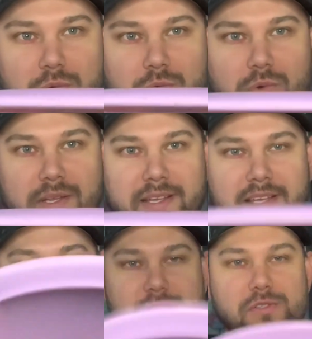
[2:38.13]
Really
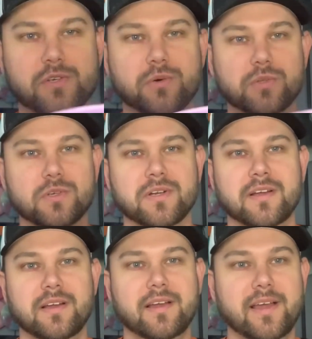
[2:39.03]
even shoulder,
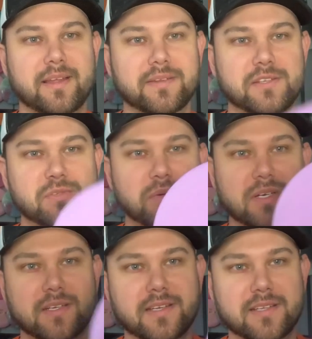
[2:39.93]
and this
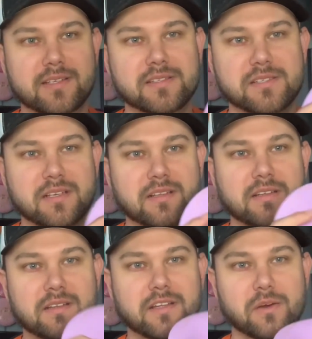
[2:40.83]
one is
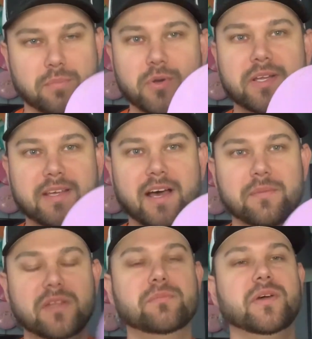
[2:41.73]
pretty
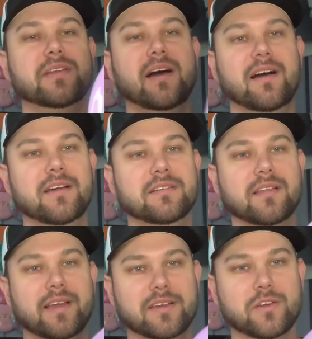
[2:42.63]
gummy, but not
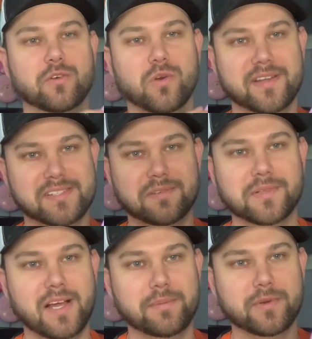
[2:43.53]
like crazy
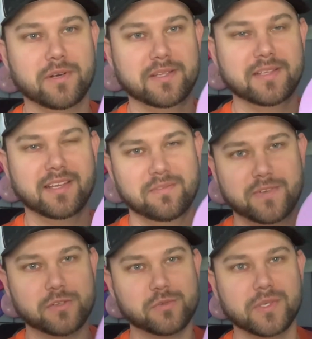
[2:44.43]
floppy or anything. It
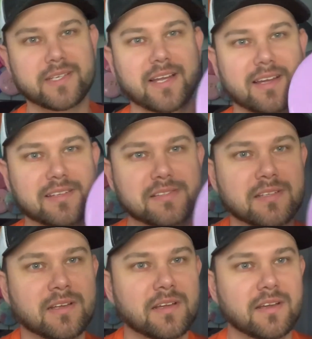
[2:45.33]
feels really nice.
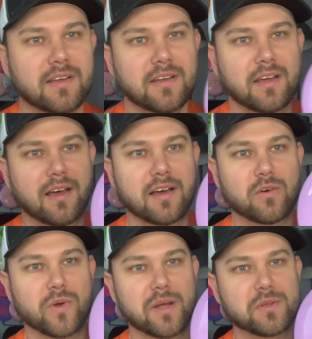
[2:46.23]

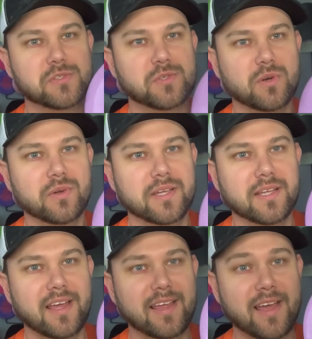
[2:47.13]
When I was throwing
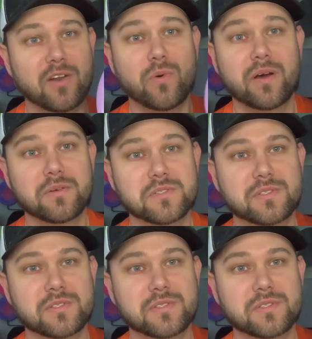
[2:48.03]
it at Etowah,